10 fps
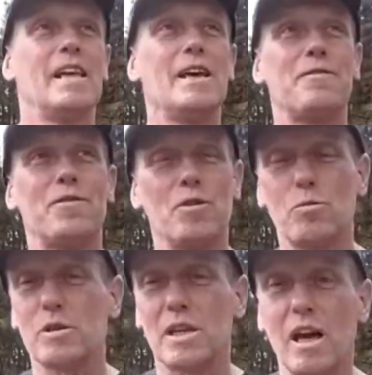If you
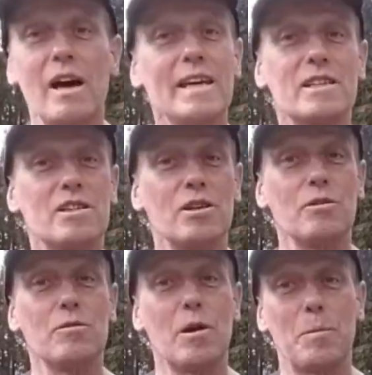would like
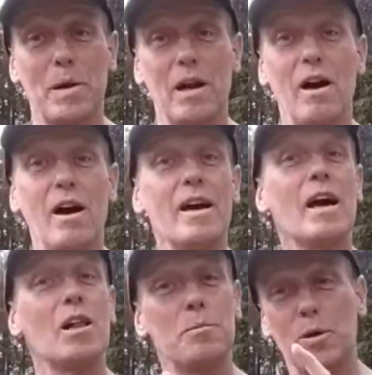to apply,
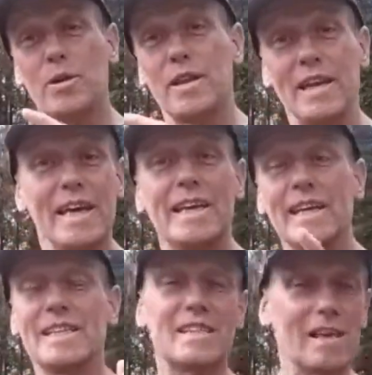I'll put the link
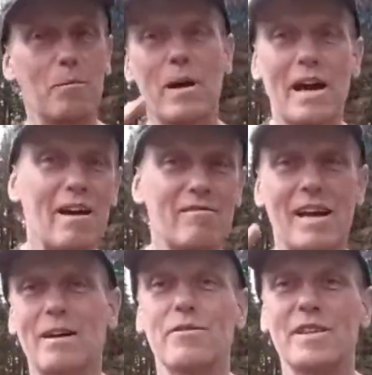in somewhere
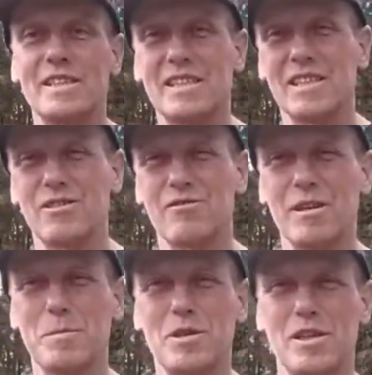around this
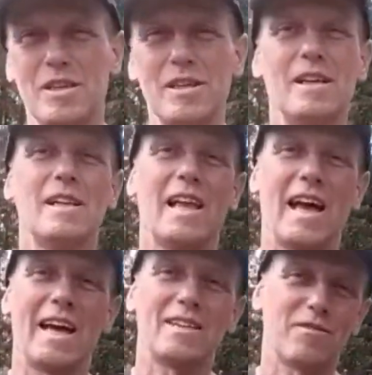description,
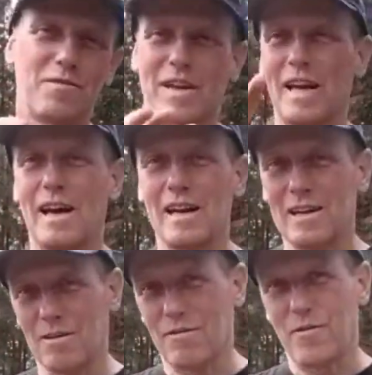and you fill out a
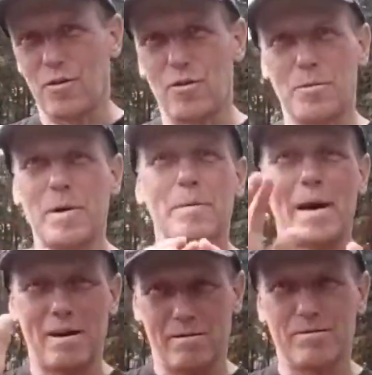little form
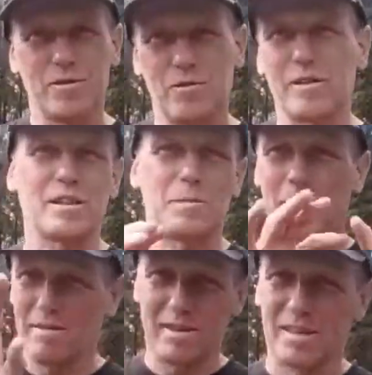about your
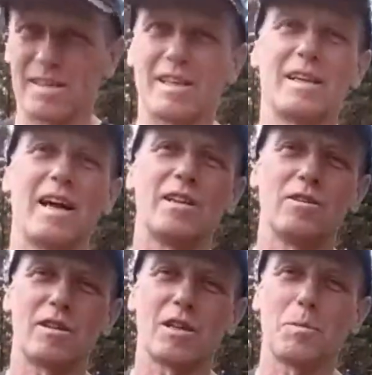experience, and
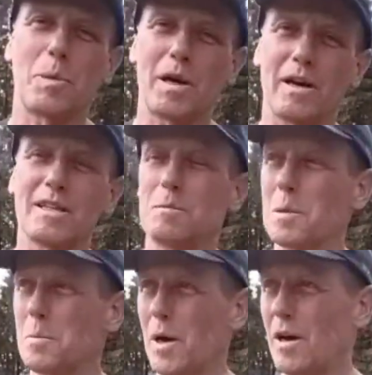you can apply to
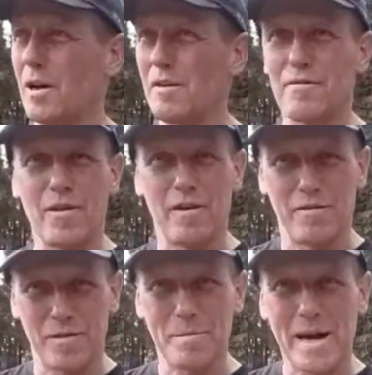be part
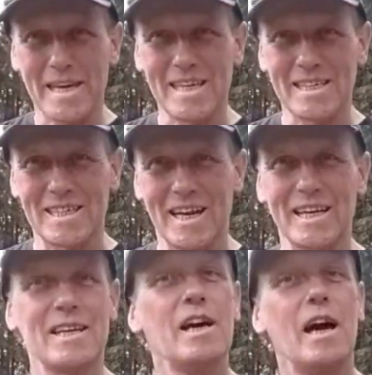of the May
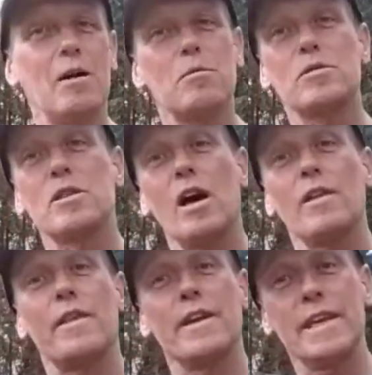intake. And we'll
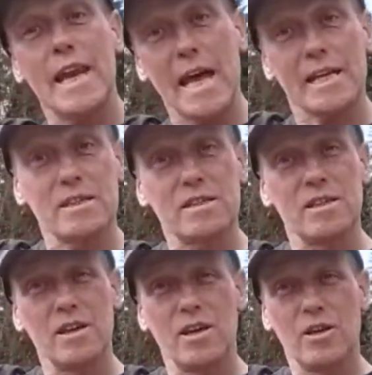start the
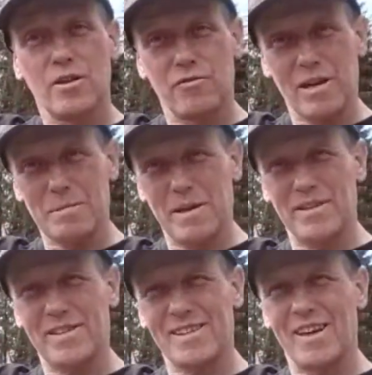next
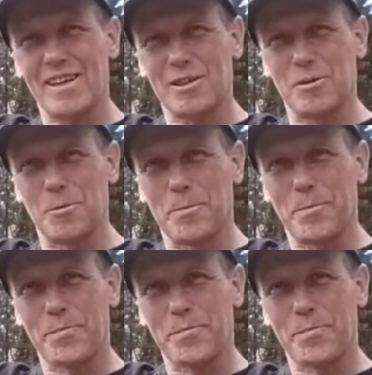3-month cycle.